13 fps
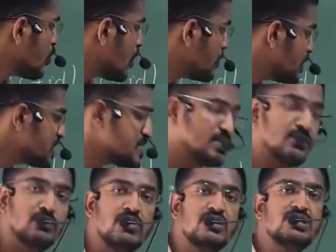complex
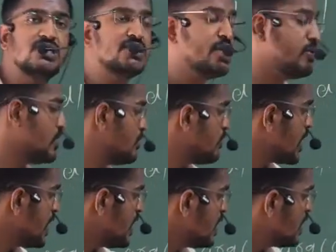numbers is given
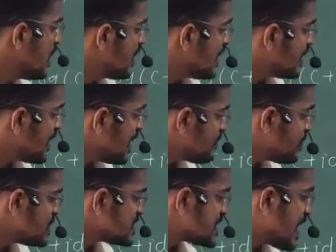by A
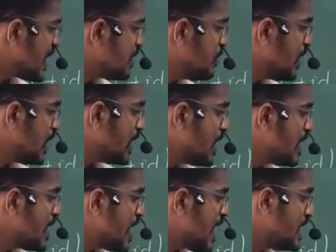plus
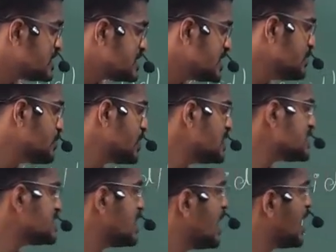IB and C plus